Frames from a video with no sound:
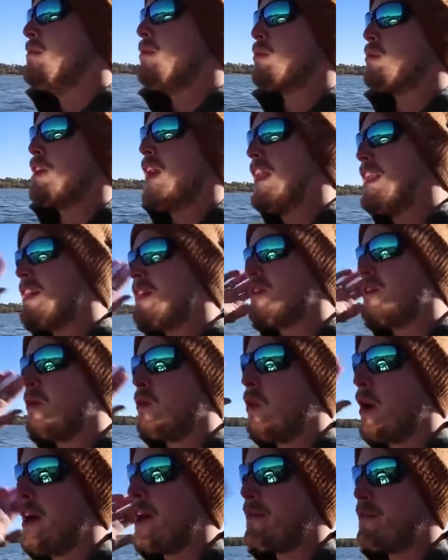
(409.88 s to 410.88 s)
But we're
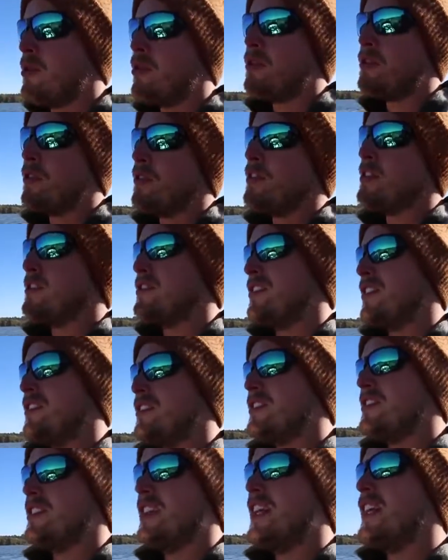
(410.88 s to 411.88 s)
heading way up north on
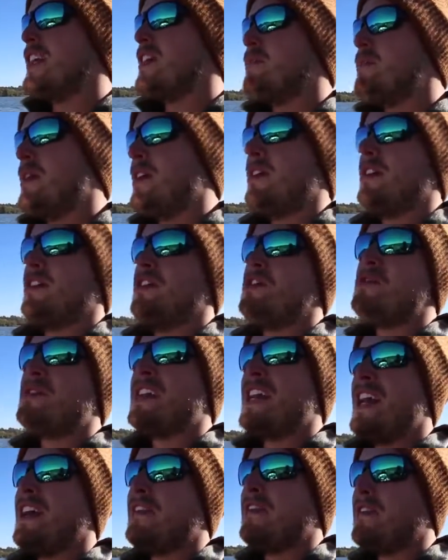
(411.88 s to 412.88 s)
this lake. Apparently, you
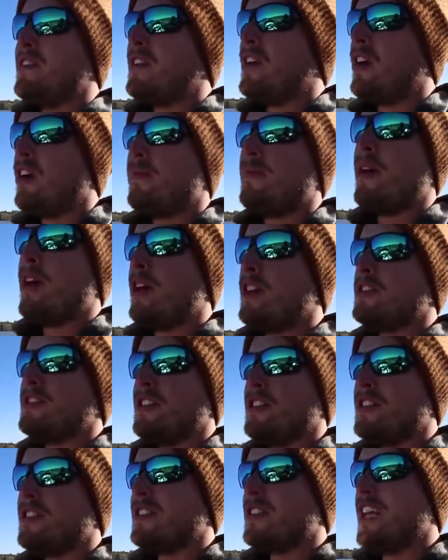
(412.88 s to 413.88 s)
can't haul balls
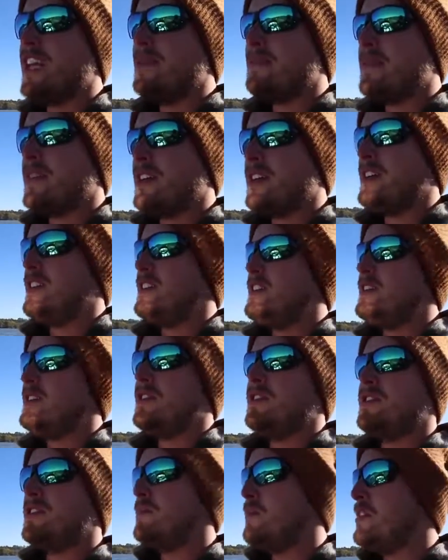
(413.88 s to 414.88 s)
on this lake because
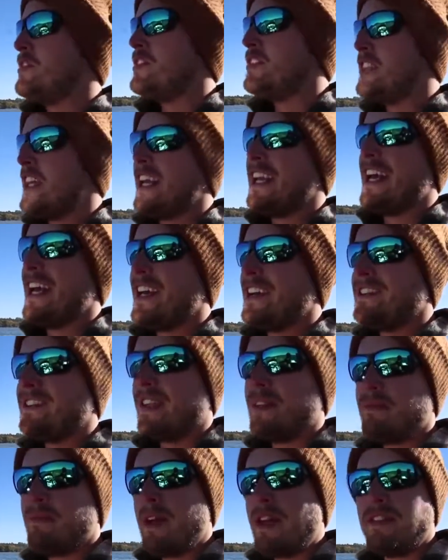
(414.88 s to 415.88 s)
there's a bunch of deadheads
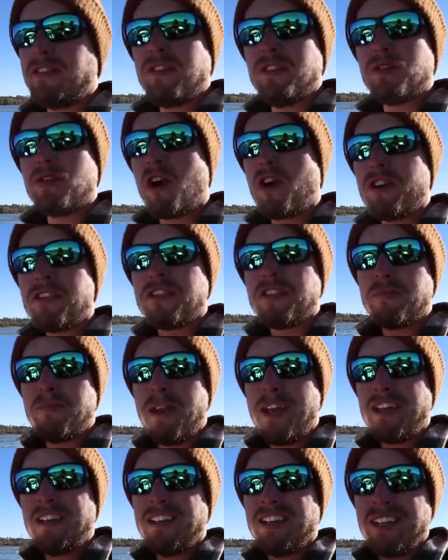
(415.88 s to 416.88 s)
that basically is hard as
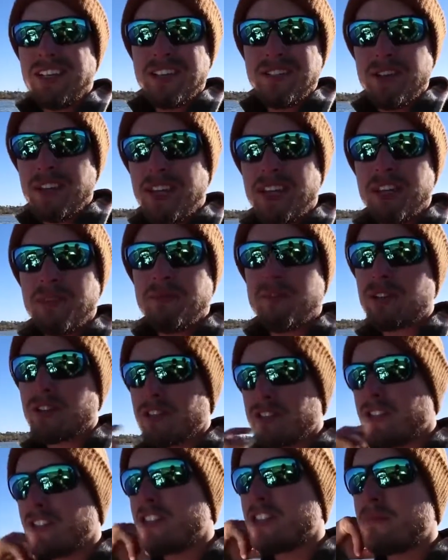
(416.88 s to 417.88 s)
cement. You hit them, you're
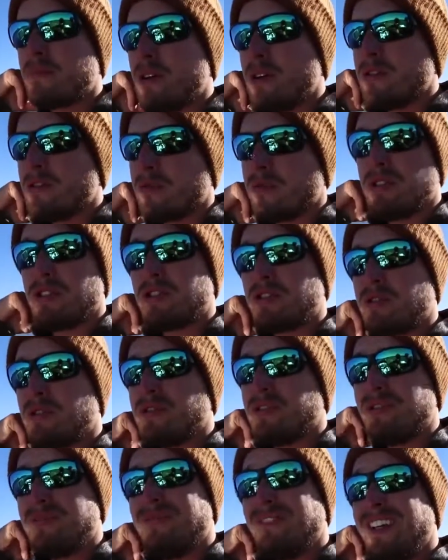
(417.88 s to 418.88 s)
gonna sink your boat. So we're just
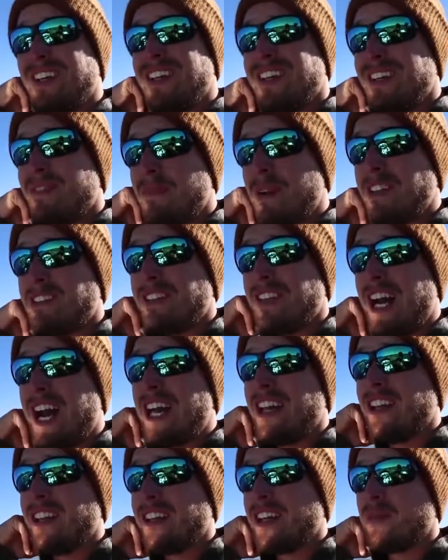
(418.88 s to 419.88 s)
cruising, basically
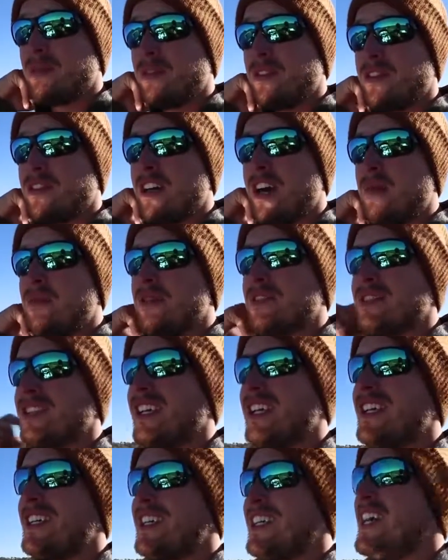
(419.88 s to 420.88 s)
idling up to the top of this
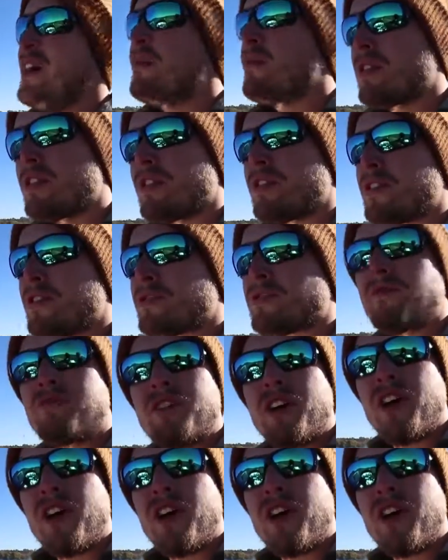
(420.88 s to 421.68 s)
lake, and we're gonna throw some